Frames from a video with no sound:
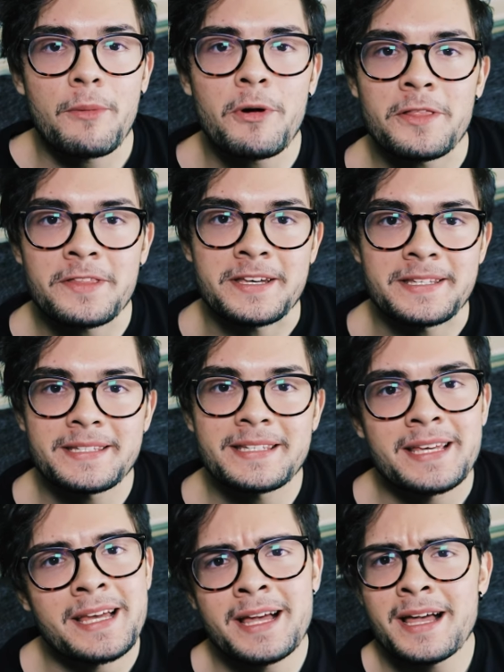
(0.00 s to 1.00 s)
How about this?
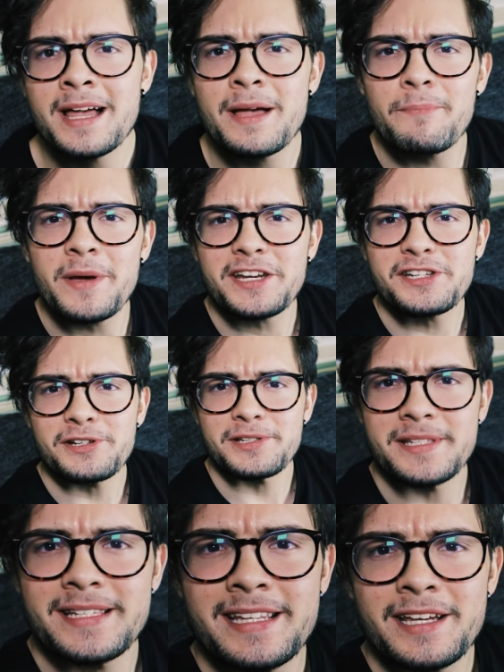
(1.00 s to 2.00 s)

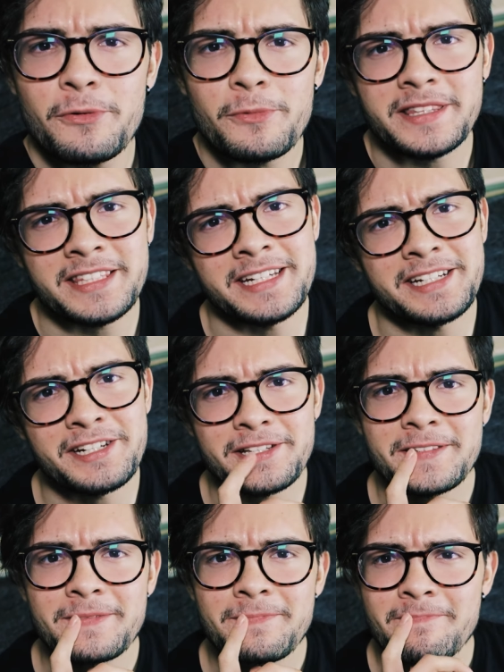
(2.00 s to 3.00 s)
Pictures with
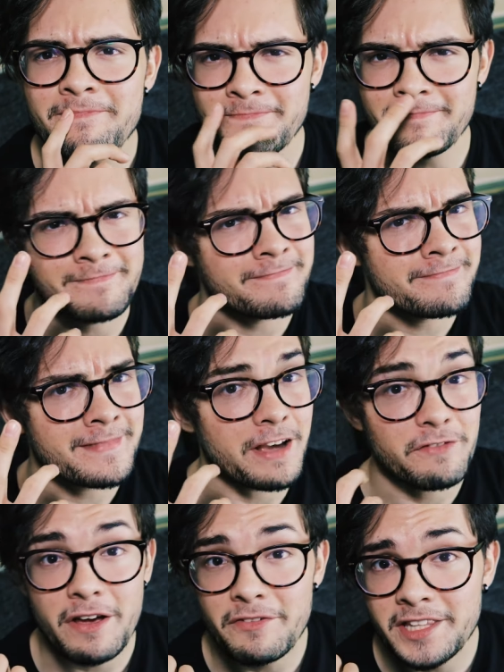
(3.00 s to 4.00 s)
teachers.
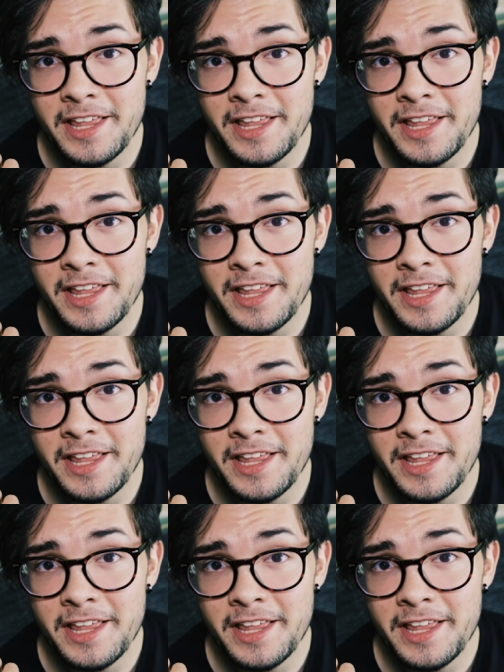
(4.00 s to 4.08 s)
Have you ever